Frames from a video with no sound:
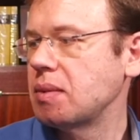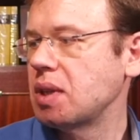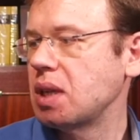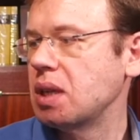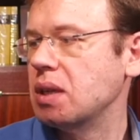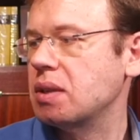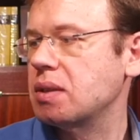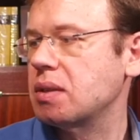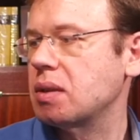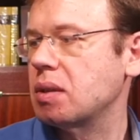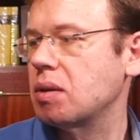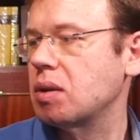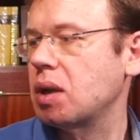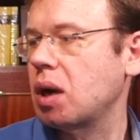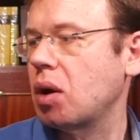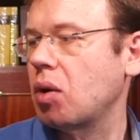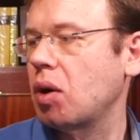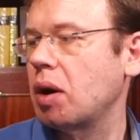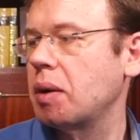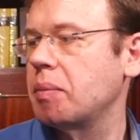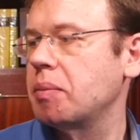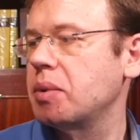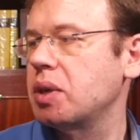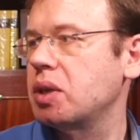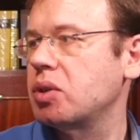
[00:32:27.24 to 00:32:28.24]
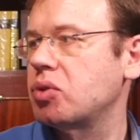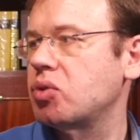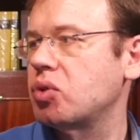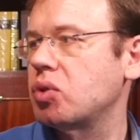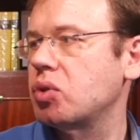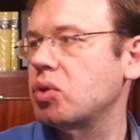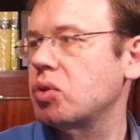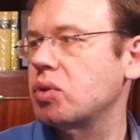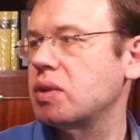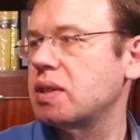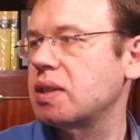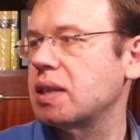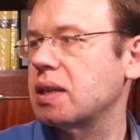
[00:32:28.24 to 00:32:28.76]
So now I'm
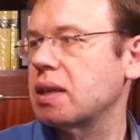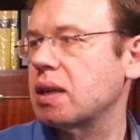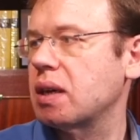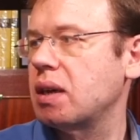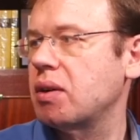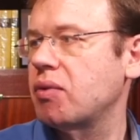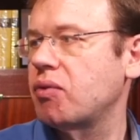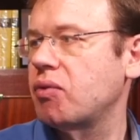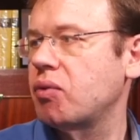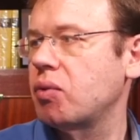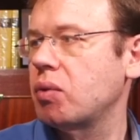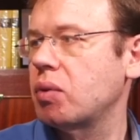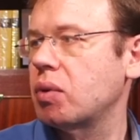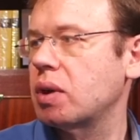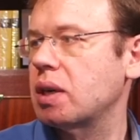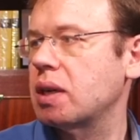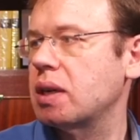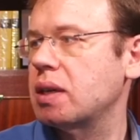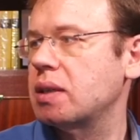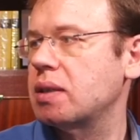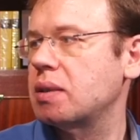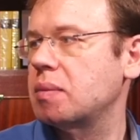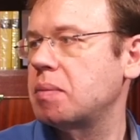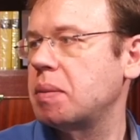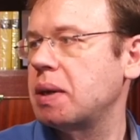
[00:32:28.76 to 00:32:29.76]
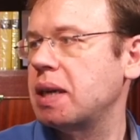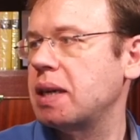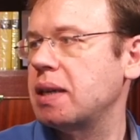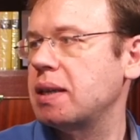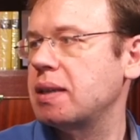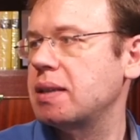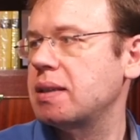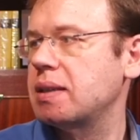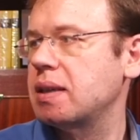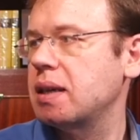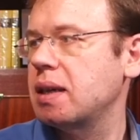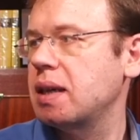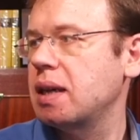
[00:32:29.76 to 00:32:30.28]
introducing a Fourier
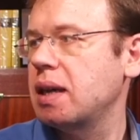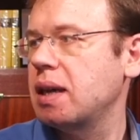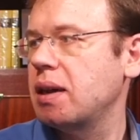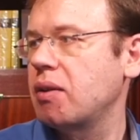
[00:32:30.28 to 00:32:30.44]
space